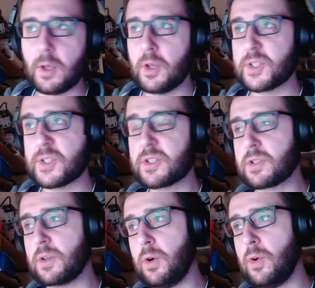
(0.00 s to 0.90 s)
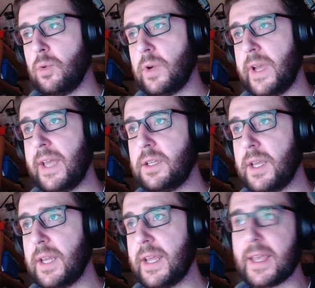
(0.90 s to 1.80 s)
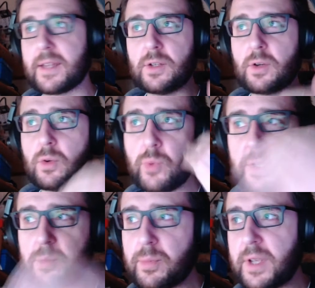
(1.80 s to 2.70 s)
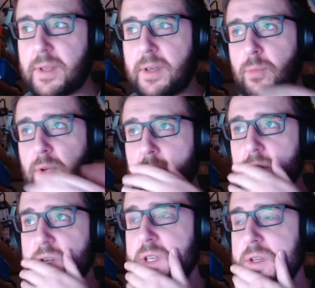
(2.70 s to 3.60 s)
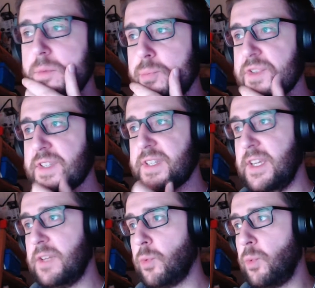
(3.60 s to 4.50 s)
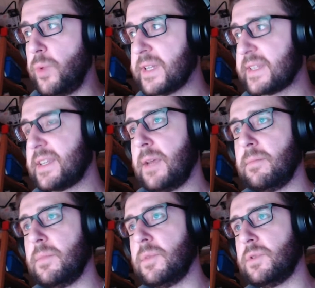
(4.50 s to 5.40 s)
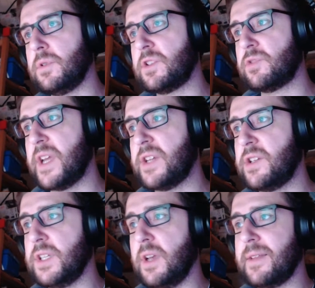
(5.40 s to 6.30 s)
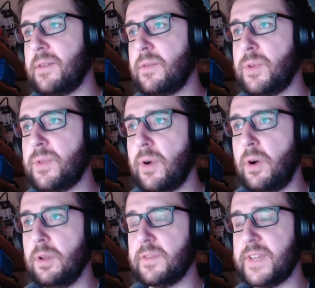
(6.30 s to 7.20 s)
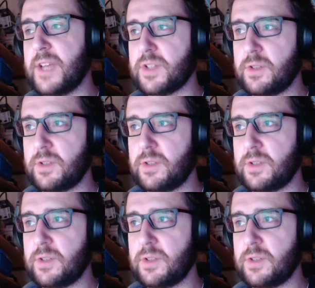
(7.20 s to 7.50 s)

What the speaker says: So, and again, you know, we're gonna proceed with the same strategy with all of the edges.